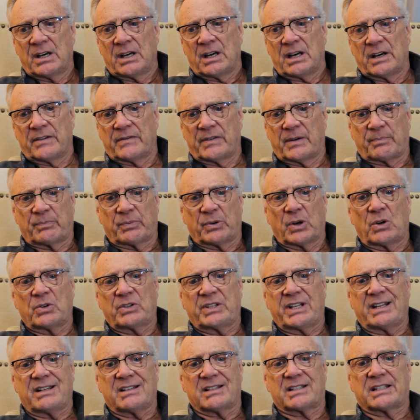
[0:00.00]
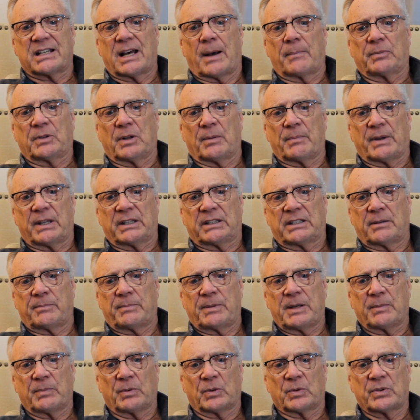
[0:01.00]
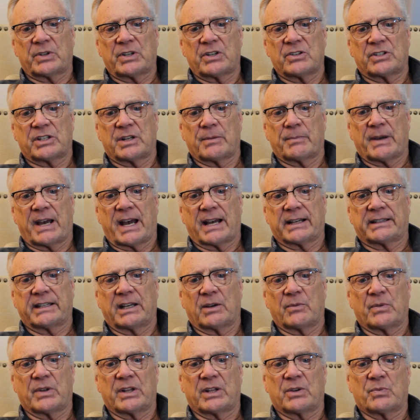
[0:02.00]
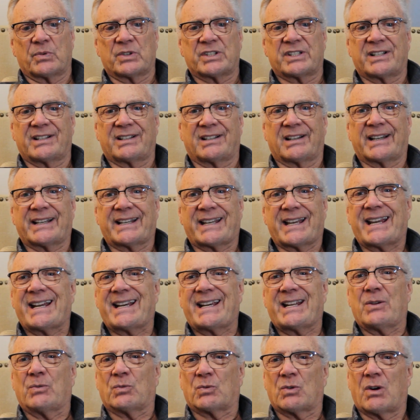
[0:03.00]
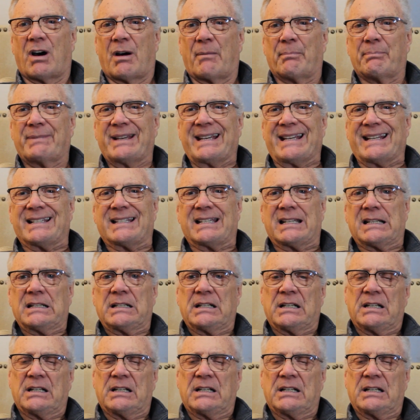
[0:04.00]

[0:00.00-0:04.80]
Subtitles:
of a protein supplement that people were using back then, where it was like eating raw meat.